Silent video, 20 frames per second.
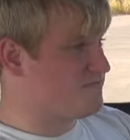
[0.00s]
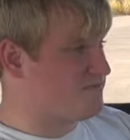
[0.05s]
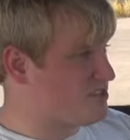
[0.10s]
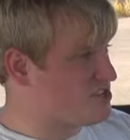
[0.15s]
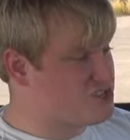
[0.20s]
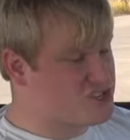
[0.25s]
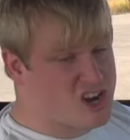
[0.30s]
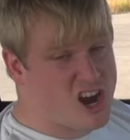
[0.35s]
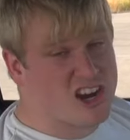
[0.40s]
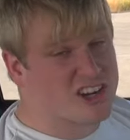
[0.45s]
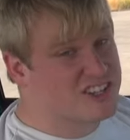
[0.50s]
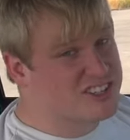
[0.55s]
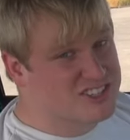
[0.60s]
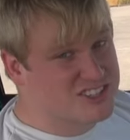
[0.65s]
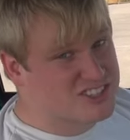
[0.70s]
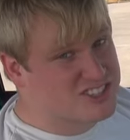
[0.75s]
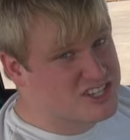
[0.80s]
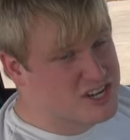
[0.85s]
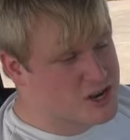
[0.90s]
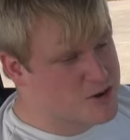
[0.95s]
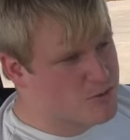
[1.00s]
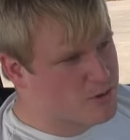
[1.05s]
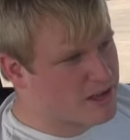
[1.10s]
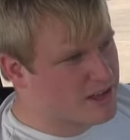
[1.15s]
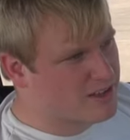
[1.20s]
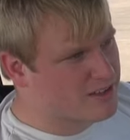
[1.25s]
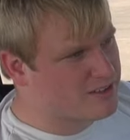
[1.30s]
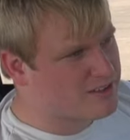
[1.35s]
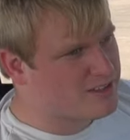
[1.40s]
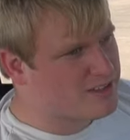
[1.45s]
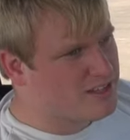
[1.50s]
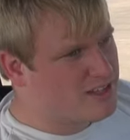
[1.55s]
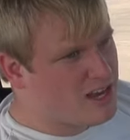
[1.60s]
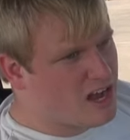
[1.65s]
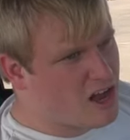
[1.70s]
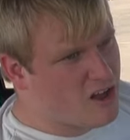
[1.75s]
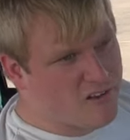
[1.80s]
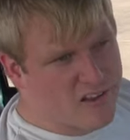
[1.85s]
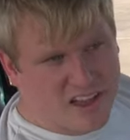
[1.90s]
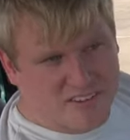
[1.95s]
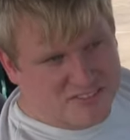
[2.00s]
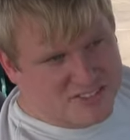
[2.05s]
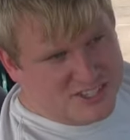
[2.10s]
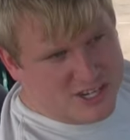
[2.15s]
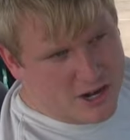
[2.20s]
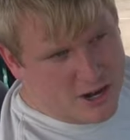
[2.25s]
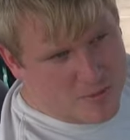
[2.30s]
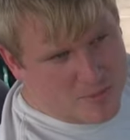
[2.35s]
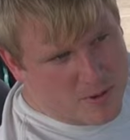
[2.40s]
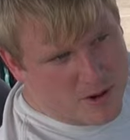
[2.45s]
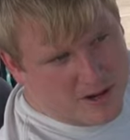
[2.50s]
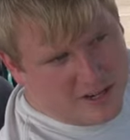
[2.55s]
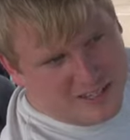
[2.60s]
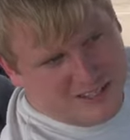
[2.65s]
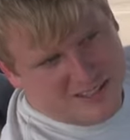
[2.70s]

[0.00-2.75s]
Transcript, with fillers: This car doesn't steer well. I'll have Sarah park